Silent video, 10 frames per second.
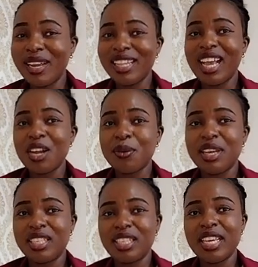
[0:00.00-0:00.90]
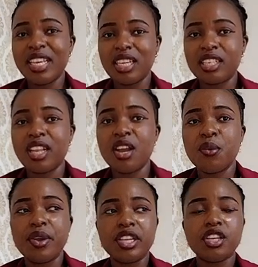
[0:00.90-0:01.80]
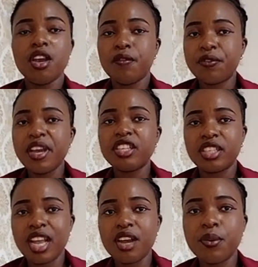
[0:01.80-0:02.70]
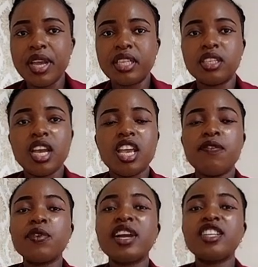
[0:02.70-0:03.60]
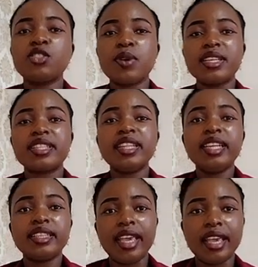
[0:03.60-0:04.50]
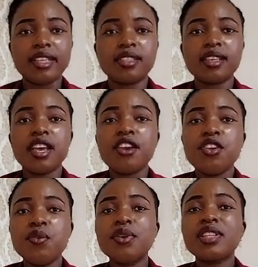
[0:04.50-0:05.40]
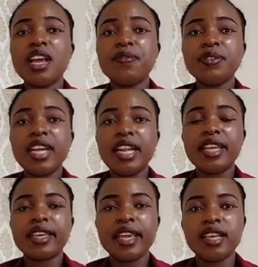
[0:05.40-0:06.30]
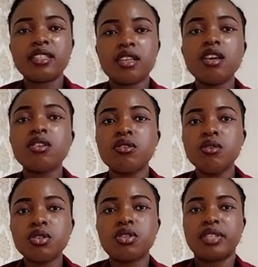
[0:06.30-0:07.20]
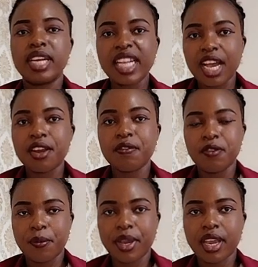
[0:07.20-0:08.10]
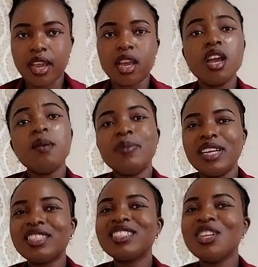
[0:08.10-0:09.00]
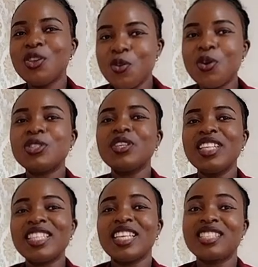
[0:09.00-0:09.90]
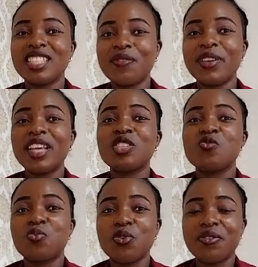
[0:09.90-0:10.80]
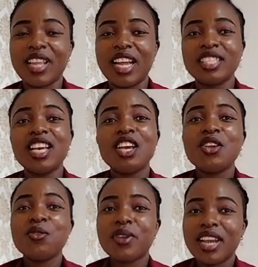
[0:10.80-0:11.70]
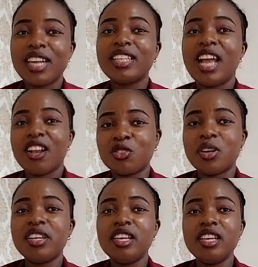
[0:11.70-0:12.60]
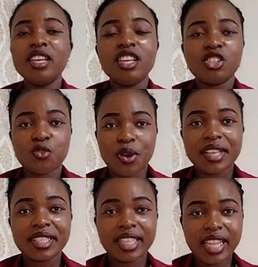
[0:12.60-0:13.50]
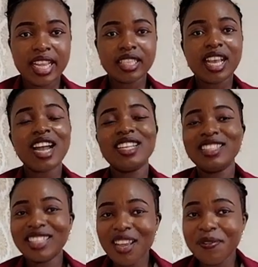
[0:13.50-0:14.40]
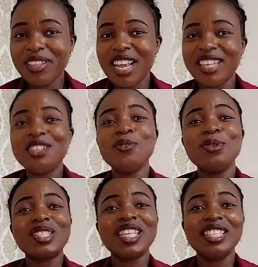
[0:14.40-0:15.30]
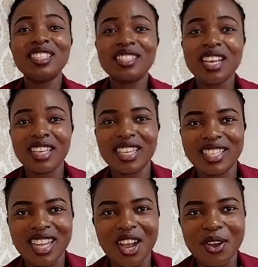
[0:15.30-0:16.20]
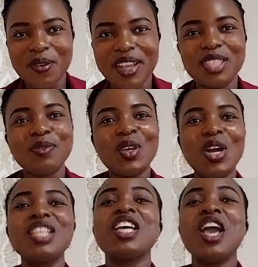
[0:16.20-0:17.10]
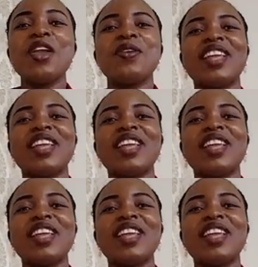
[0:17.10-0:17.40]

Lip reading: language, English language, French language. If you can translate these, you will definitely get a good salary from here. But you also need a certificate to prove that you can actually translate. And definitely you still need Turkish language, because you